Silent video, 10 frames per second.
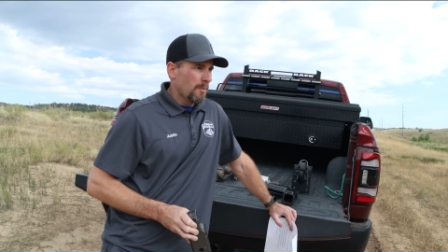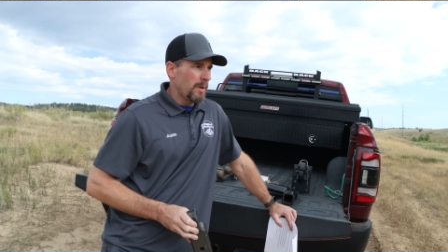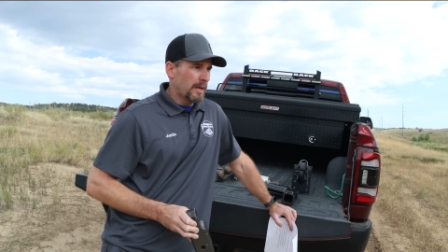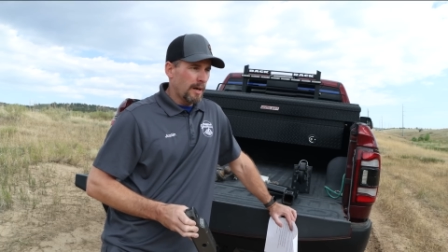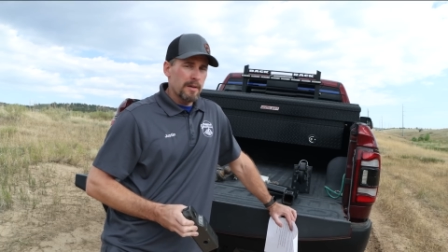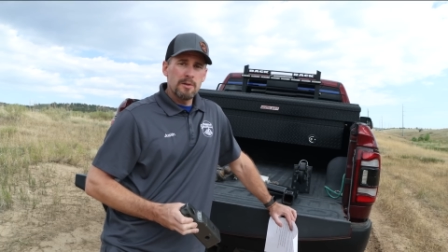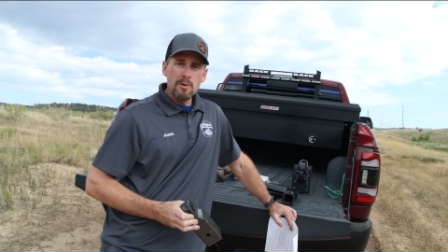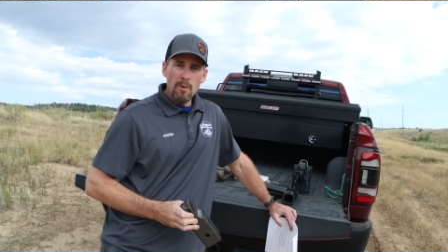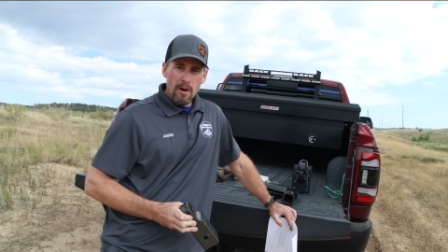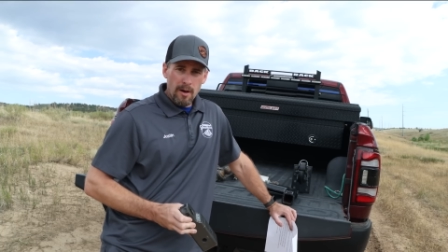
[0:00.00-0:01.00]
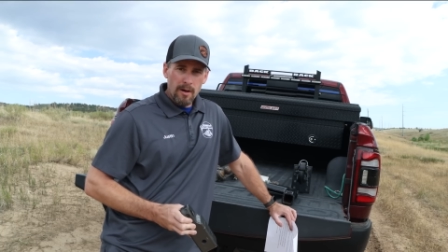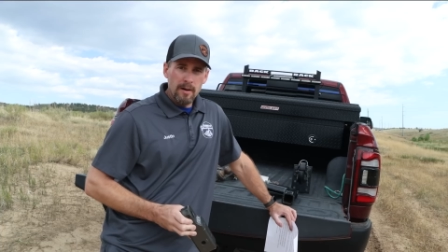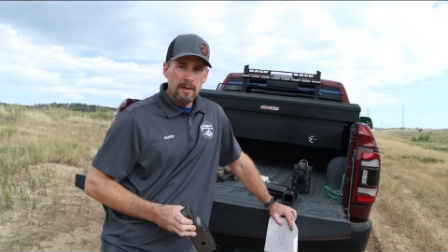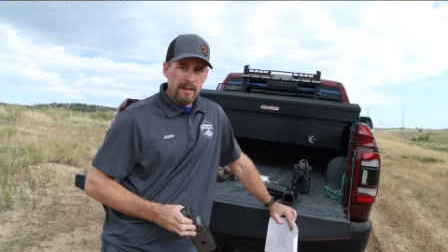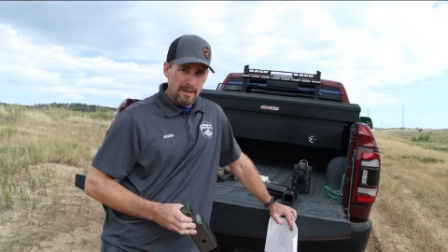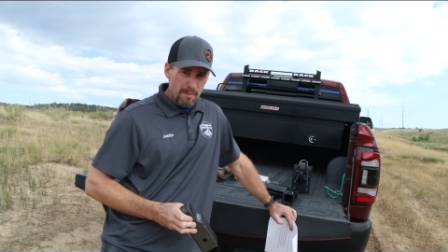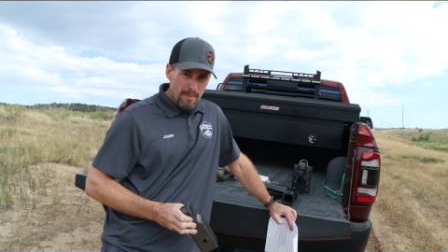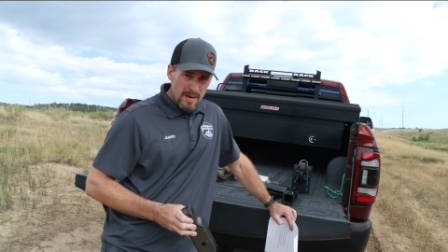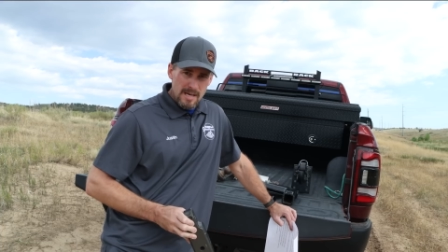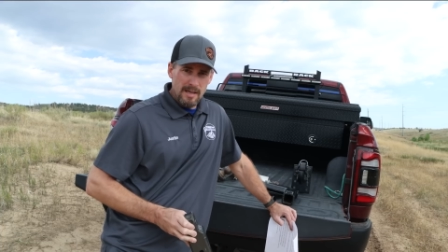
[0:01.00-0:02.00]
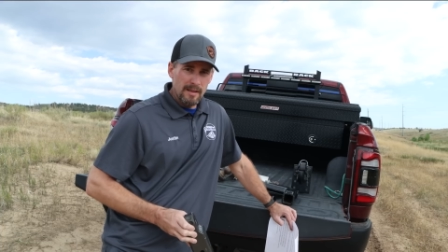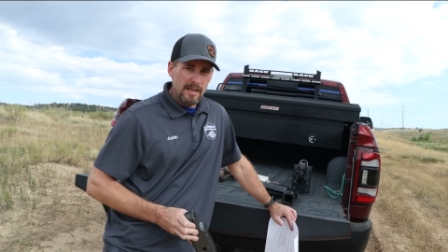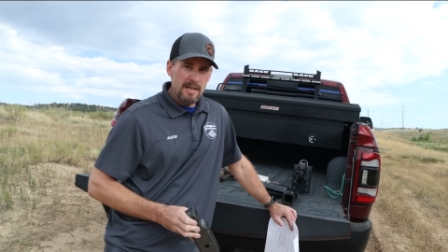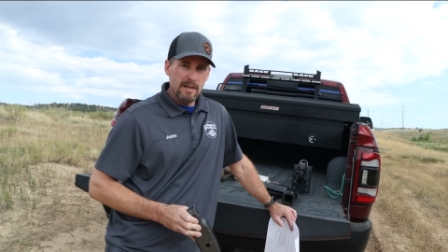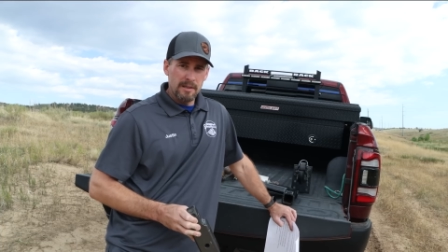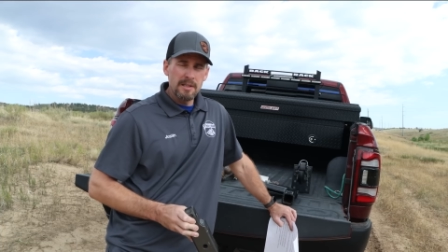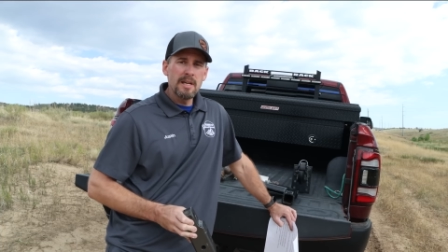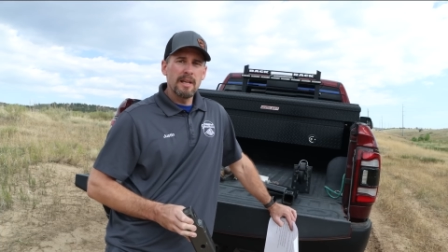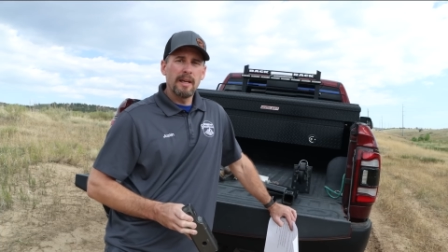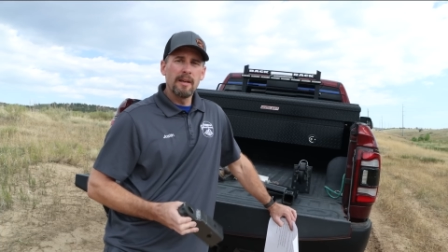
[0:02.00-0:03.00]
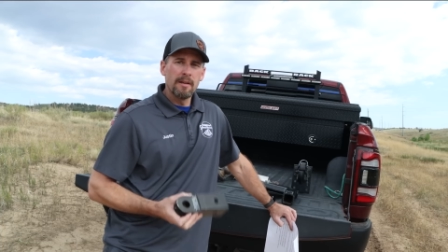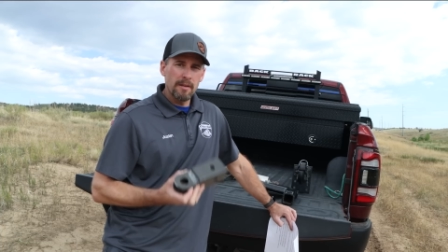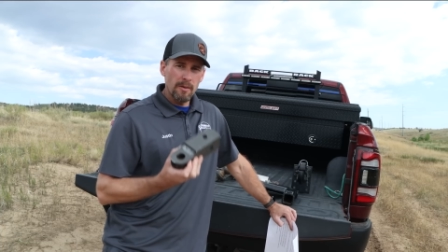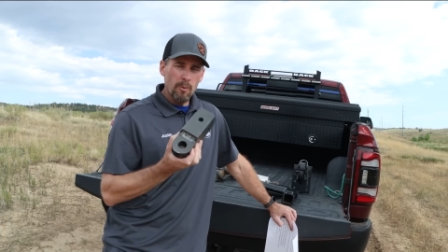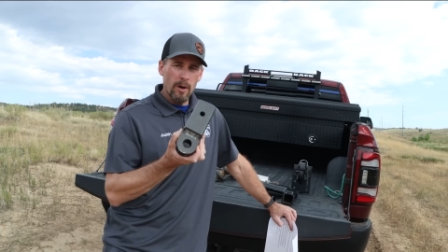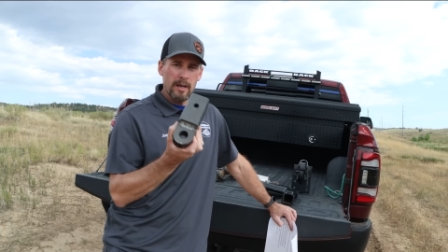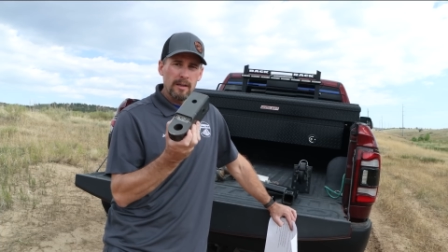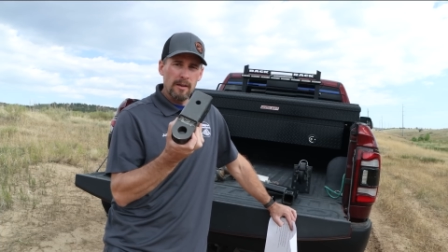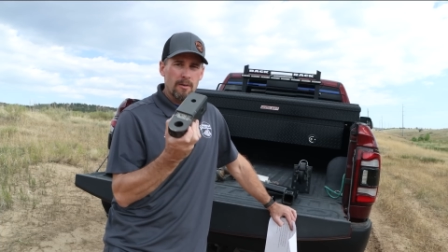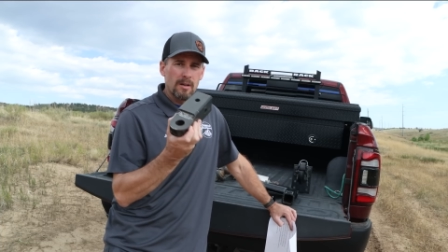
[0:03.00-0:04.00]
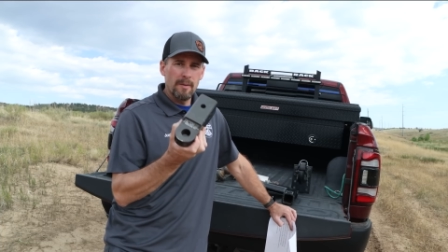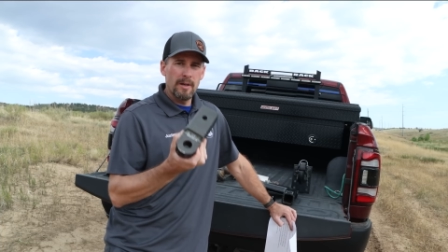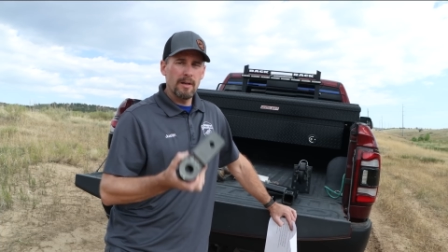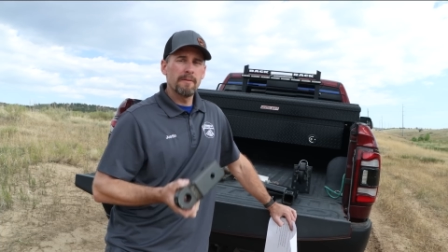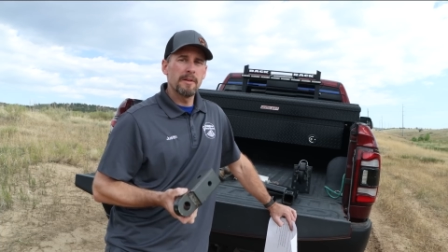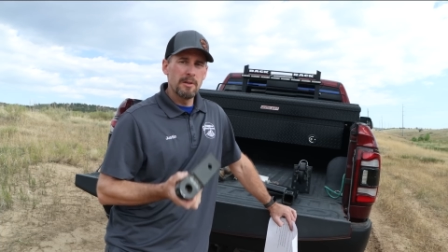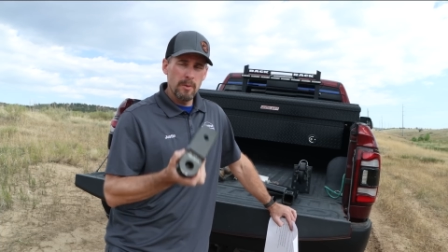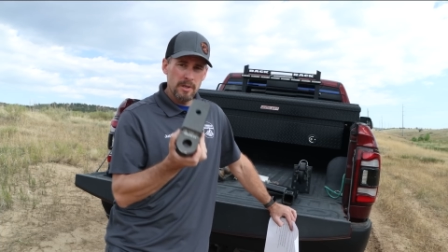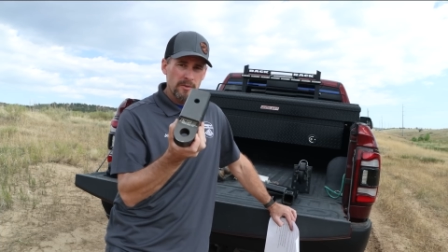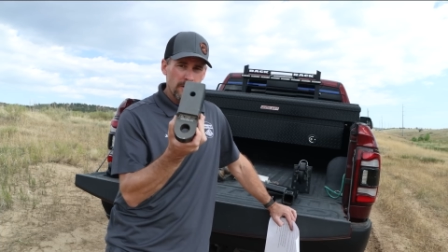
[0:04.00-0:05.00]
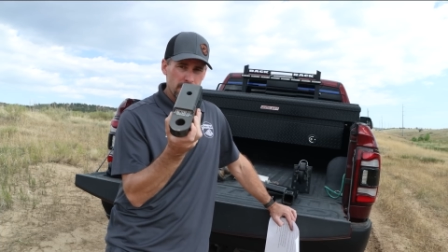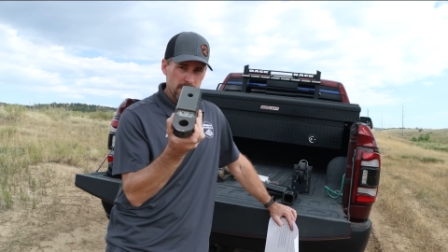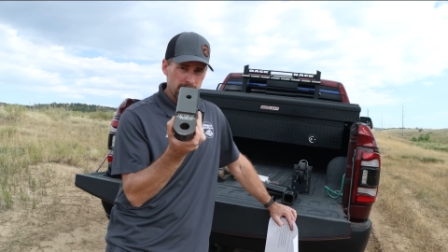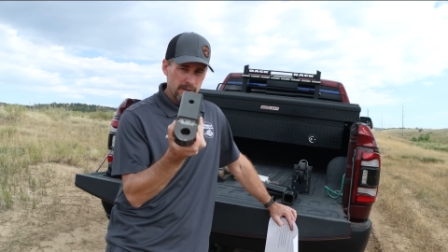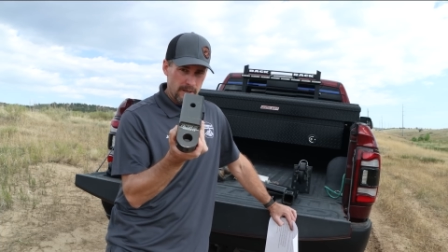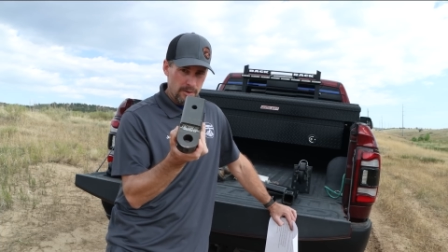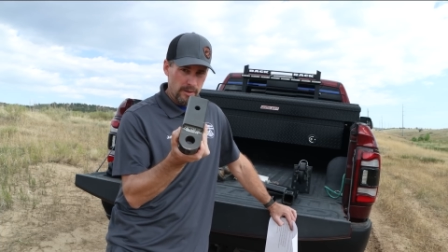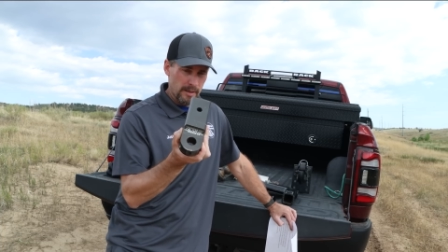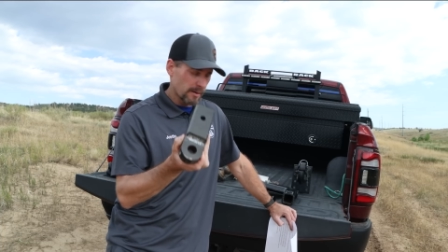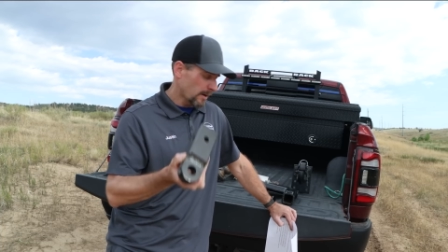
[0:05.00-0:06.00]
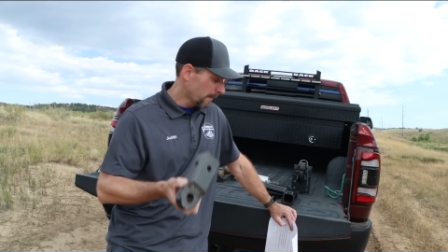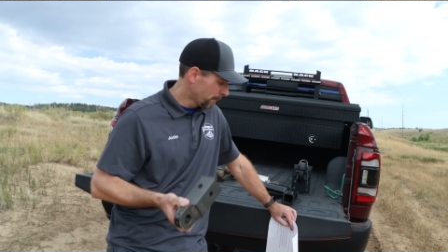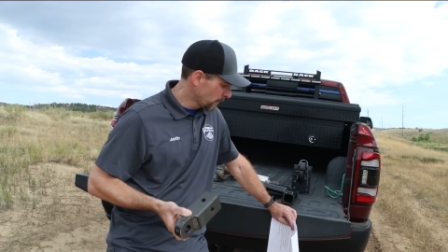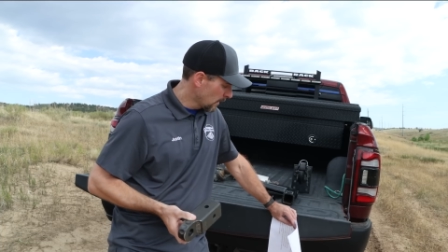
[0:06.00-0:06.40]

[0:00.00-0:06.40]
because you are immediately exceeding the working load limit of the 2-inch version of this HitchLink, okay?